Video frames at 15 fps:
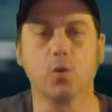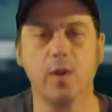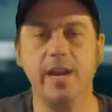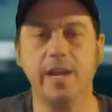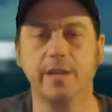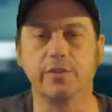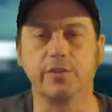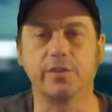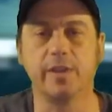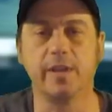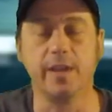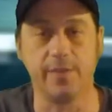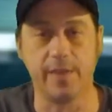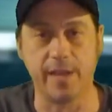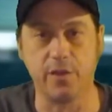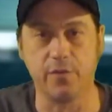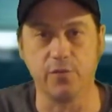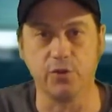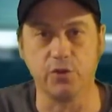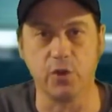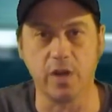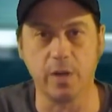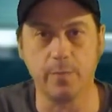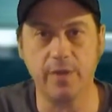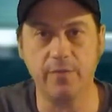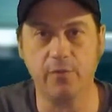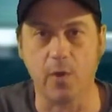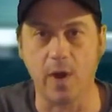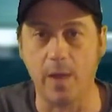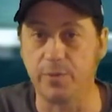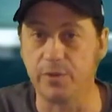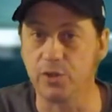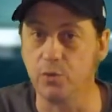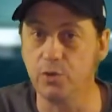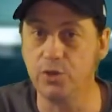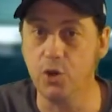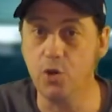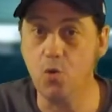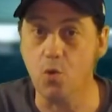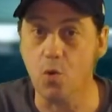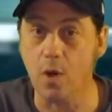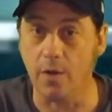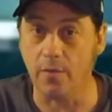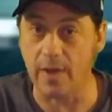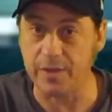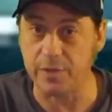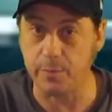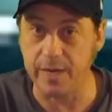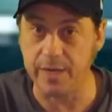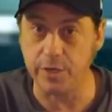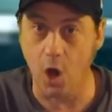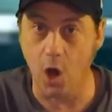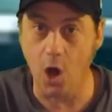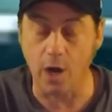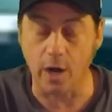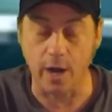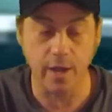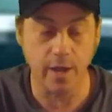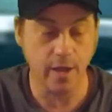Greetings, and thank you for joining me for episode 2 of I Speak Dog.